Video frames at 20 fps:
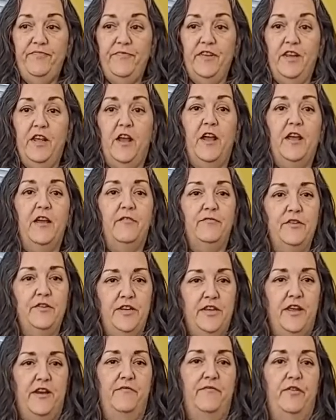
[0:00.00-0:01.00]
I have
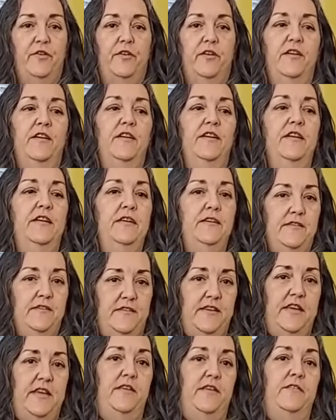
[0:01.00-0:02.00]
never
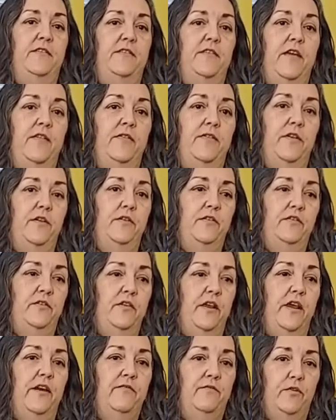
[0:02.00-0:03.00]
seen that there's
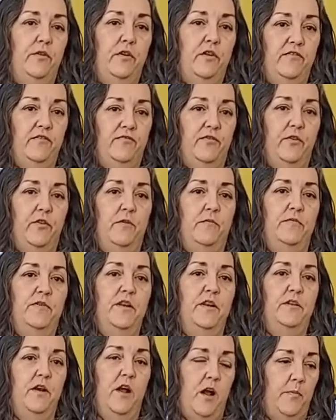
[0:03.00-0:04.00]
ever affirmed
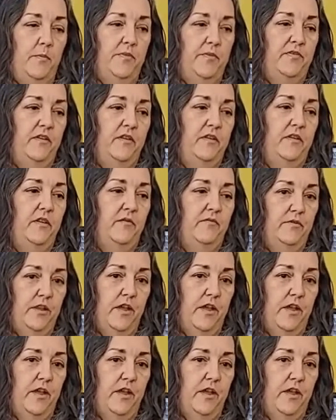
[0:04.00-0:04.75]
an opposite of love.